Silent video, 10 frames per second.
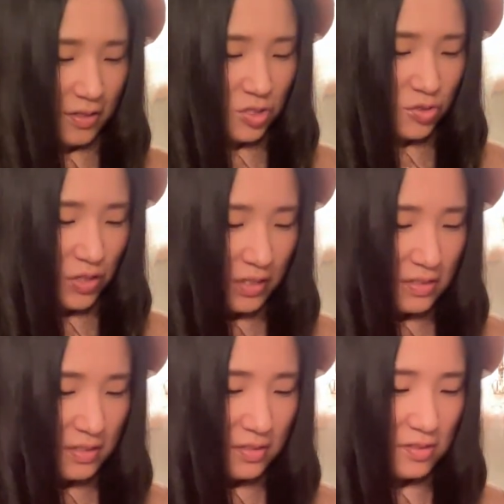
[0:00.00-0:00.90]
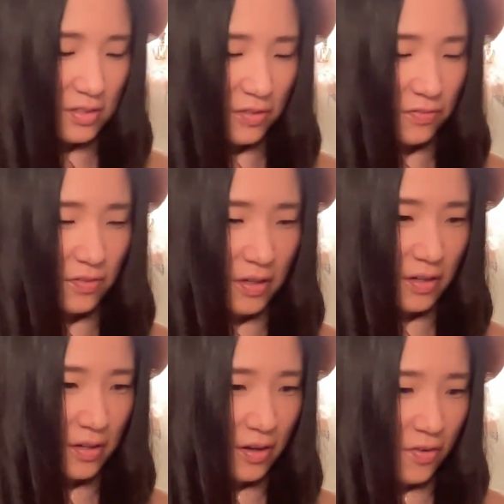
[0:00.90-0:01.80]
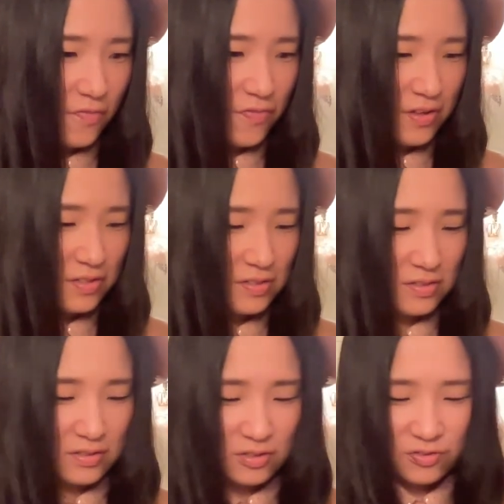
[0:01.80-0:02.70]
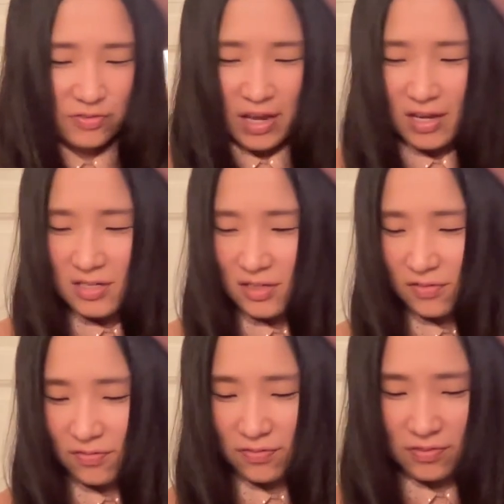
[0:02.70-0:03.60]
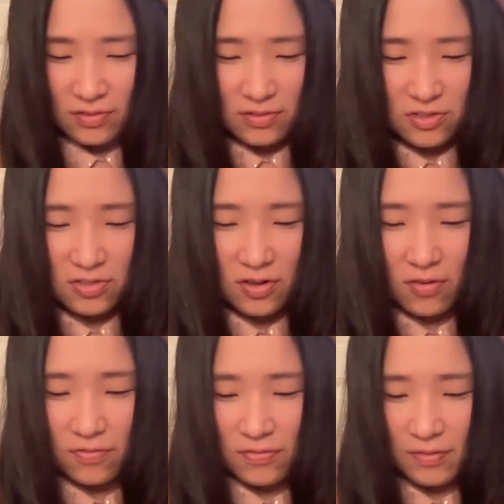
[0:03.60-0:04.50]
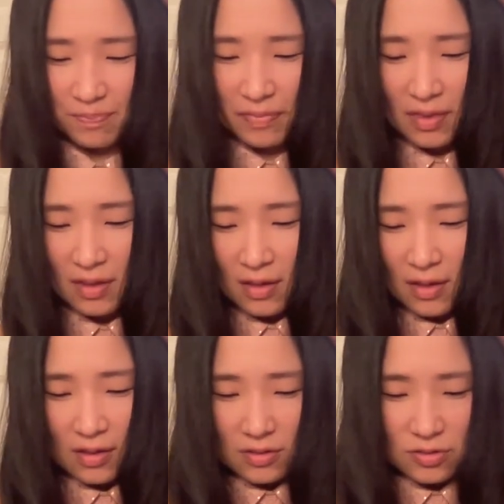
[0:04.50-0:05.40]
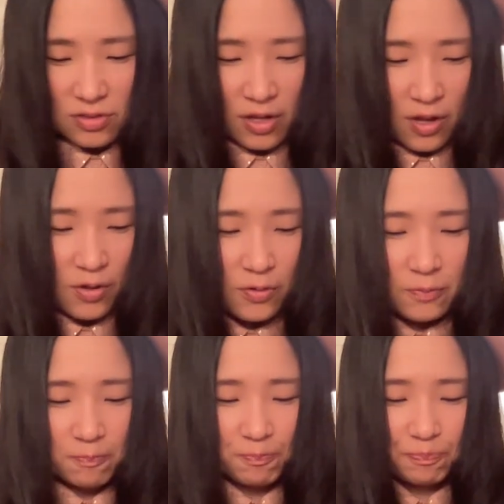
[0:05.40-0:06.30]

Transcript: strings and stuff. I love this creative stuff. So